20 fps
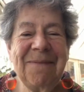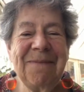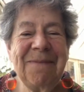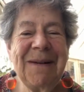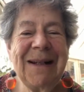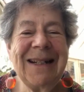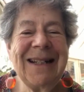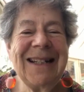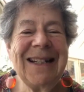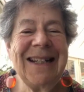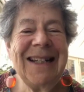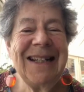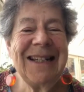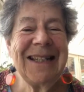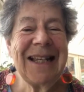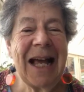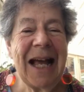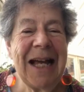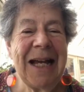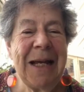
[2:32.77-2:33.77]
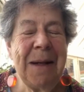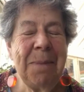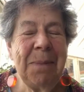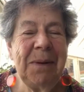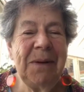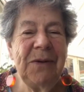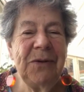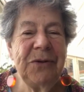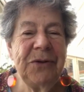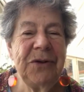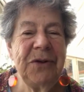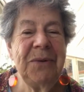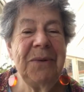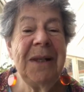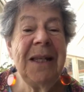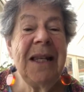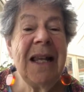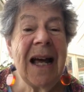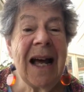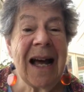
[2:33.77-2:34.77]
but she is able to
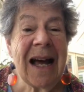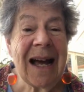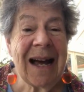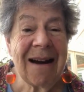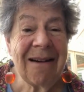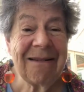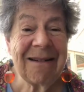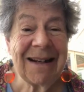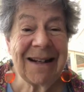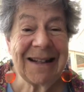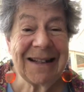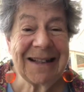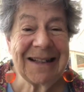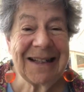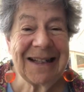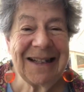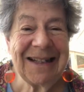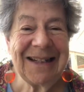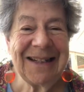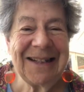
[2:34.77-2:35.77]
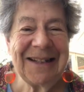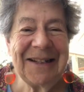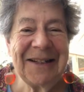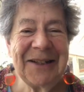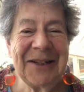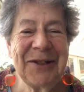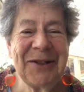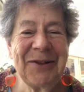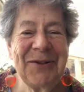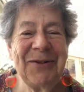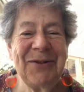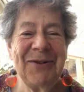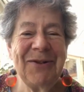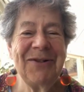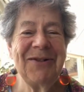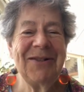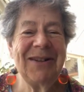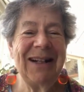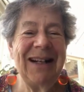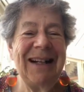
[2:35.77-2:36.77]
layer it in an
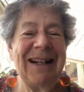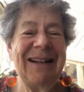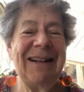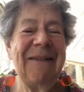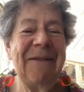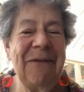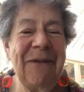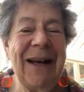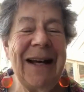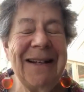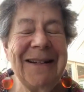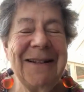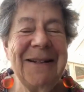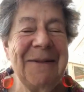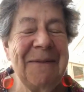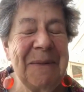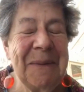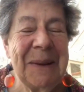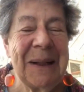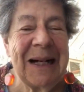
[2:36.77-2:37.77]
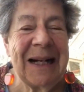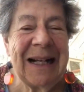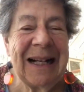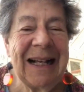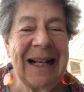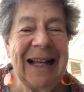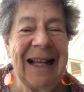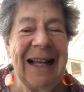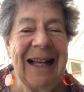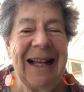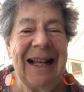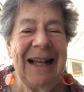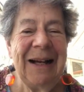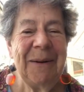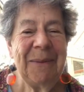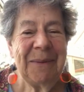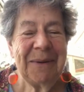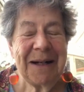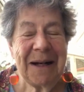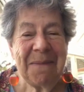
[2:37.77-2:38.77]
extraordinarily effective way.
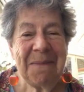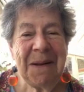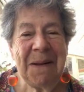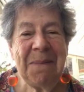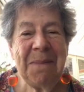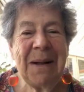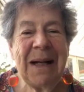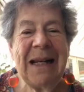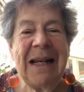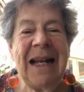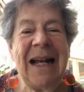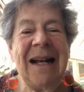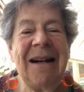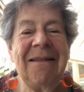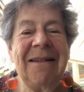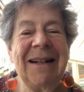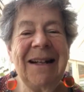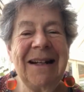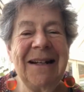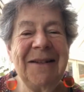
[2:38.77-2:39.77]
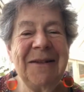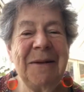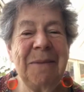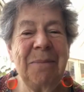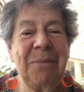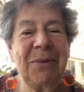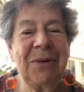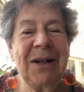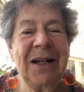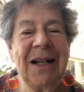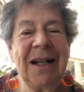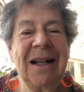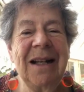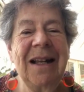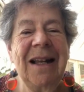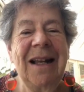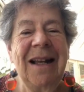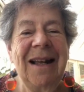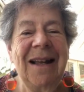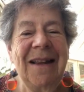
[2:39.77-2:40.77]
What I mean by layering is to bring
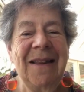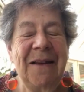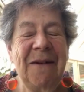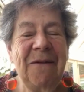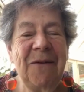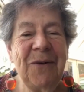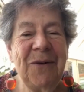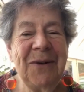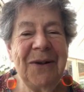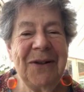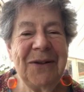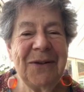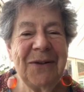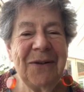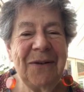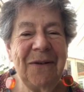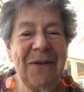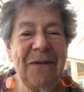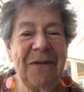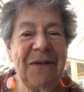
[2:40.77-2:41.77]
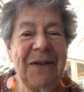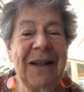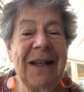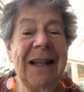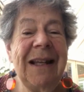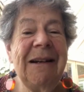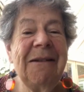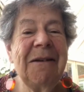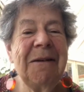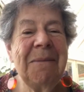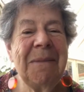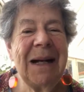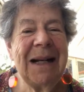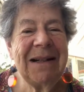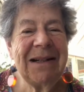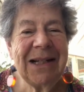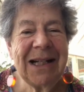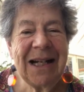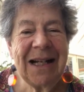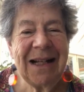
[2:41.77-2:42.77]
the voice of the Hilary
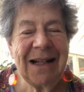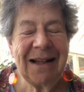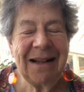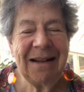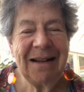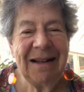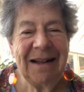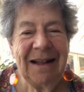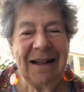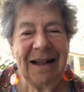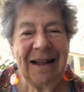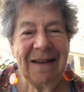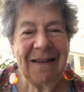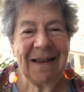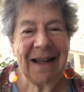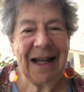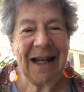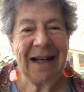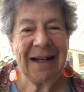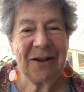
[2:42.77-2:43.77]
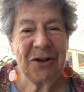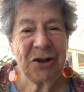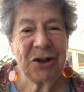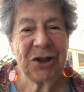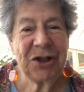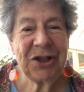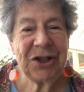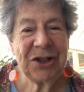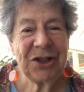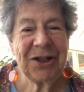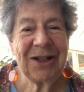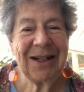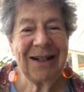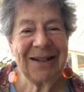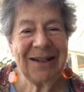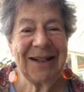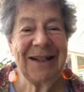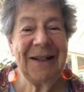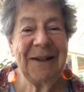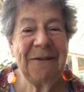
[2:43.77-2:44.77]
Mantel that
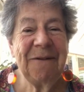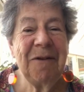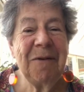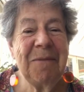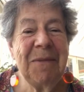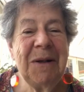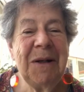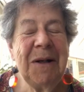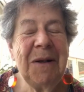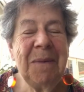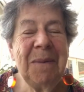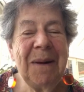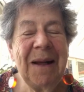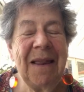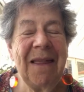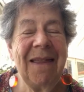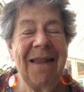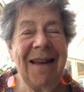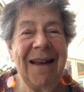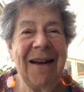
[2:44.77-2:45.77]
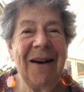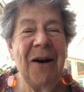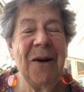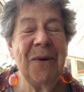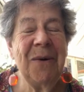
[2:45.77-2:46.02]
she is familiar with, the